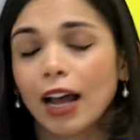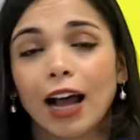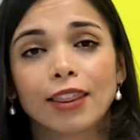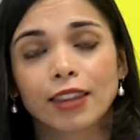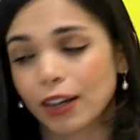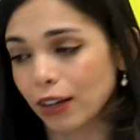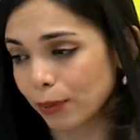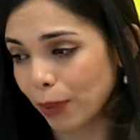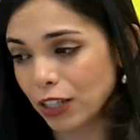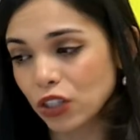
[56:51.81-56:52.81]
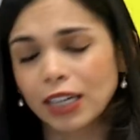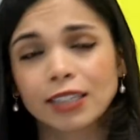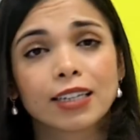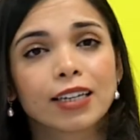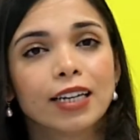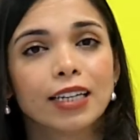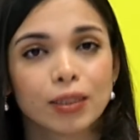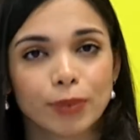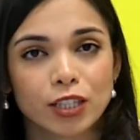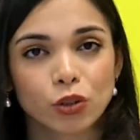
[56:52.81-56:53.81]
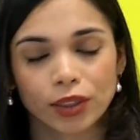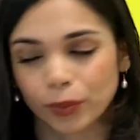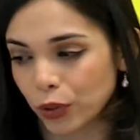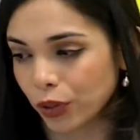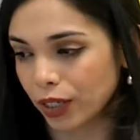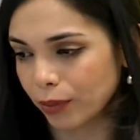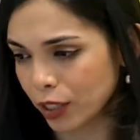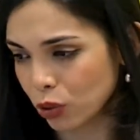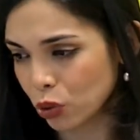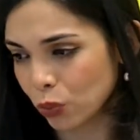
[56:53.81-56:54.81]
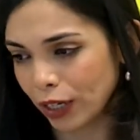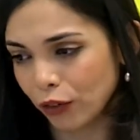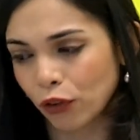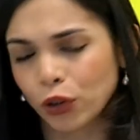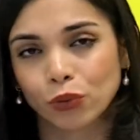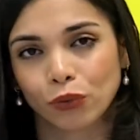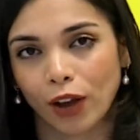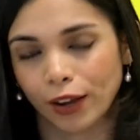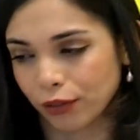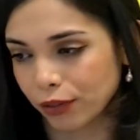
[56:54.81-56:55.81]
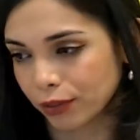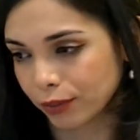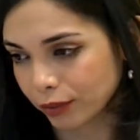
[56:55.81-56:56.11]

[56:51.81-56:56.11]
And the bachelor degree, it depends on the program, but usually 4 to 5.